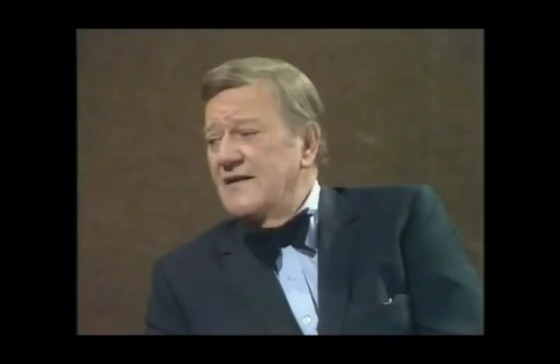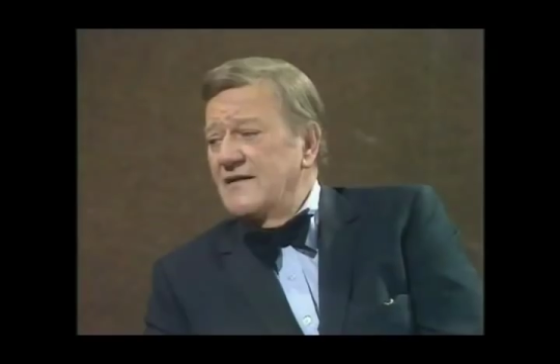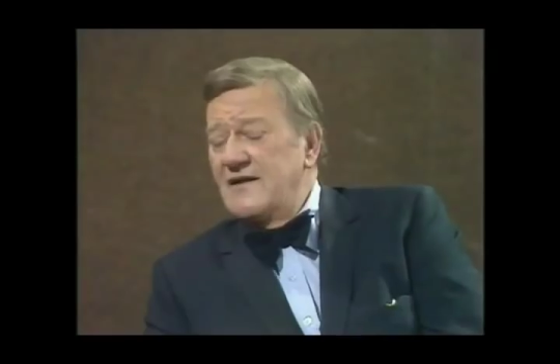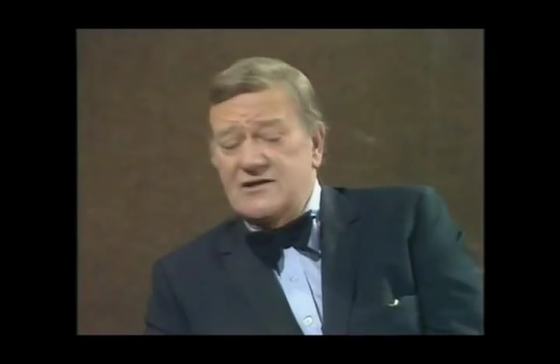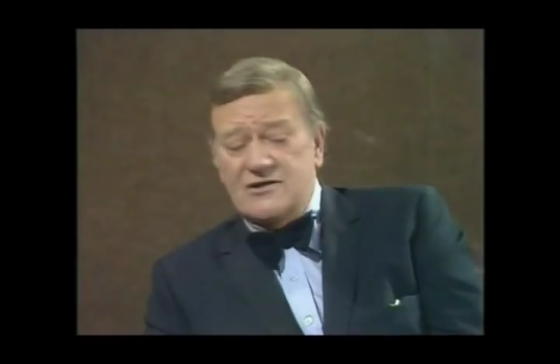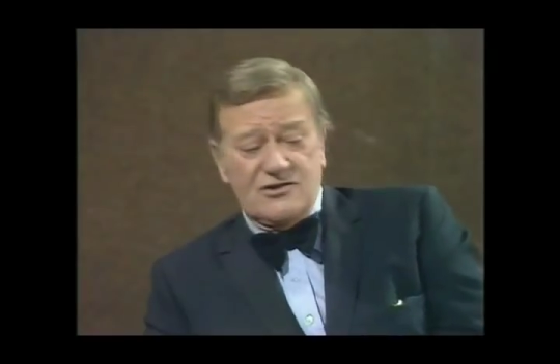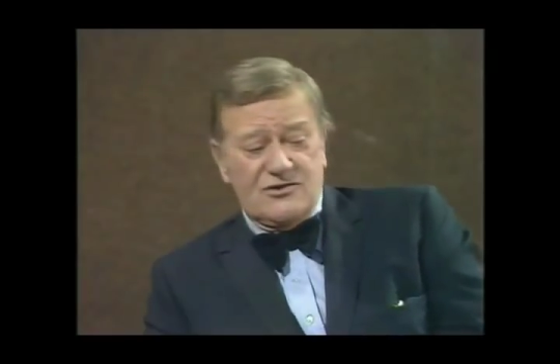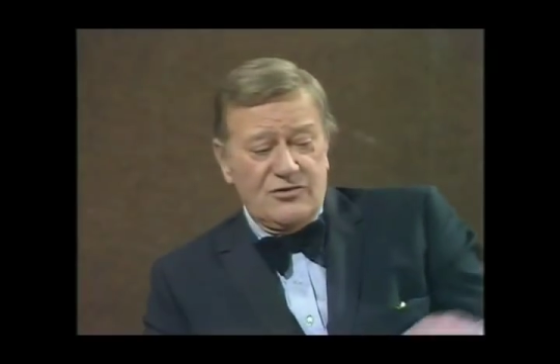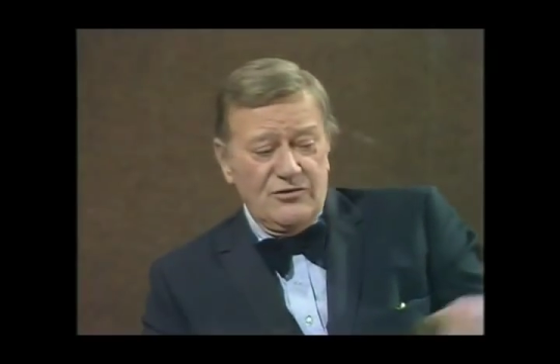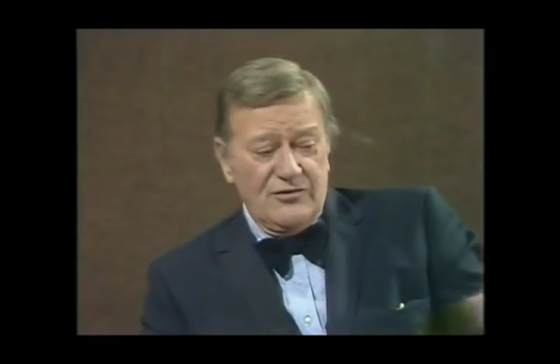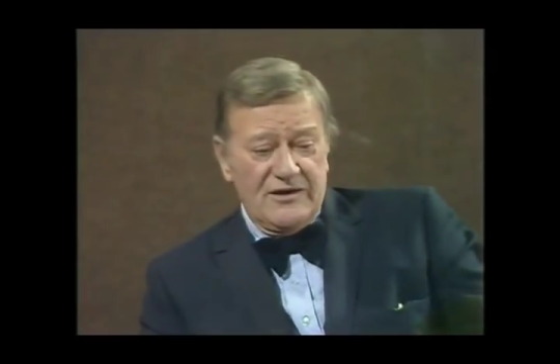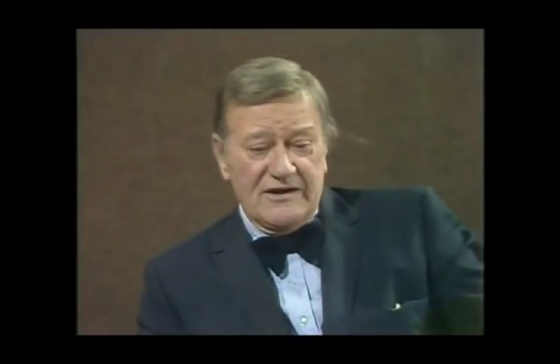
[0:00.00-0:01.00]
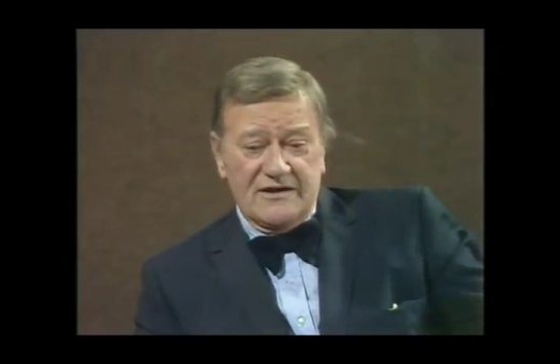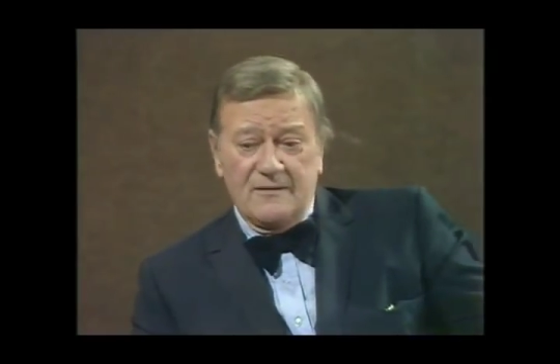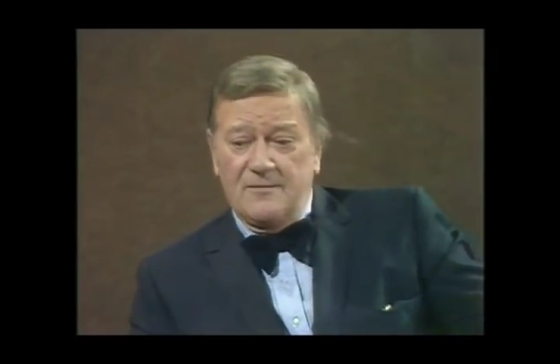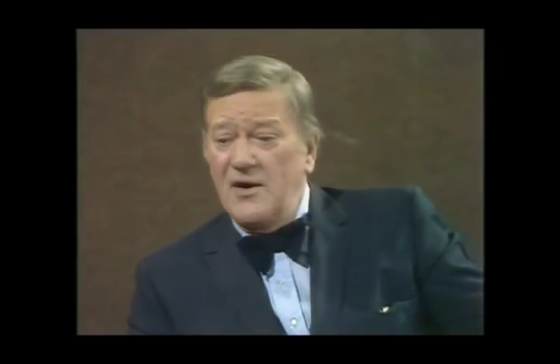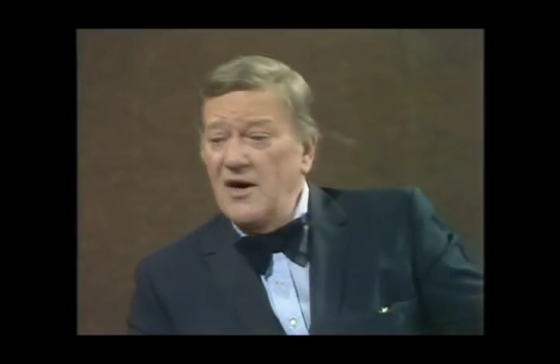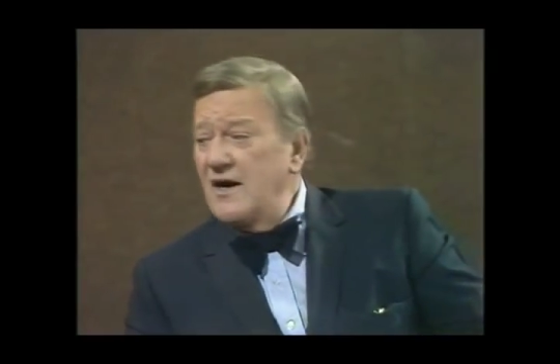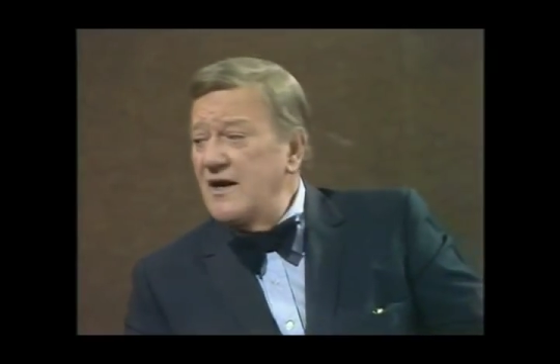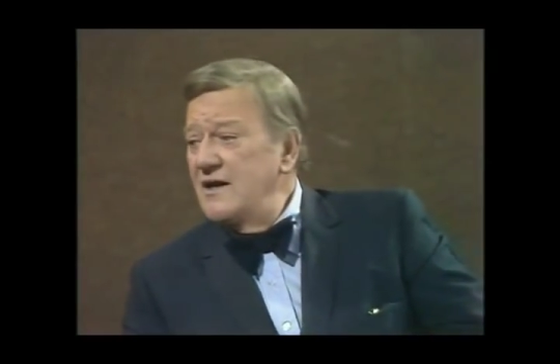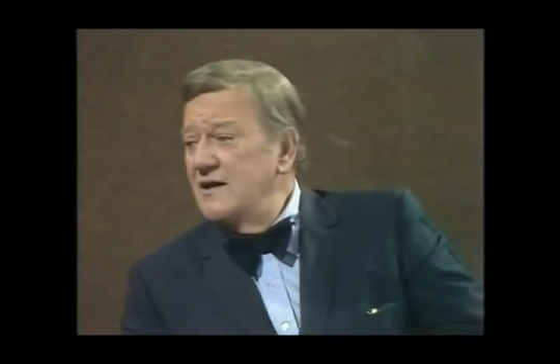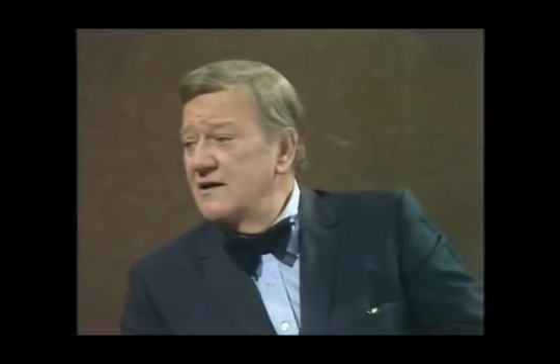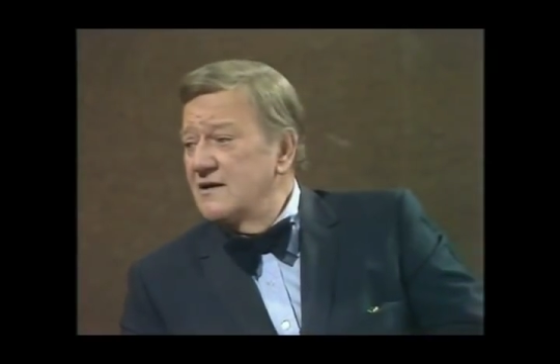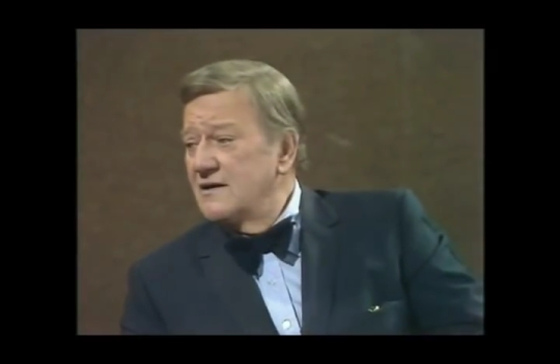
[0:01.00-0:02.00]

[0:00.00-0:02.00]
Well, that's true that the party